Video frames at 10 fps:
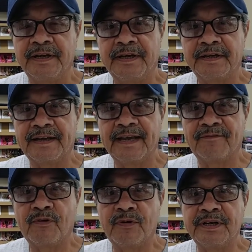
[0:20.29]
in
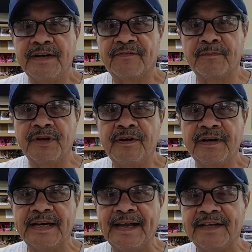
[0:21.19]
California. From there,
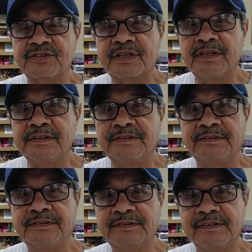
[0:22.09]
Alaska.
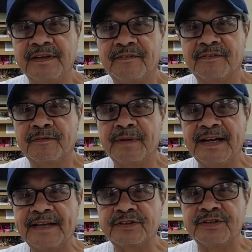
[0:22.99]
From
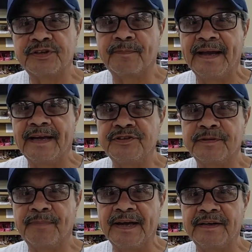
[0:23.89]
Alaska, Japan,
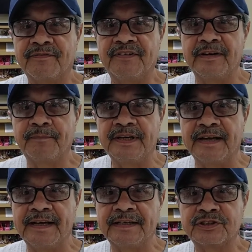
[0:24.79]
Japan, and Philippine
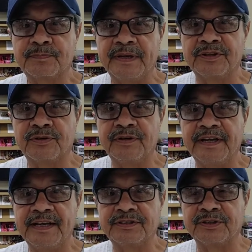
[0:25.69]
Islands. Spent three
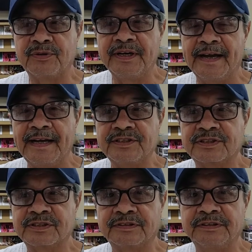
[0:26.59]
days and three nights.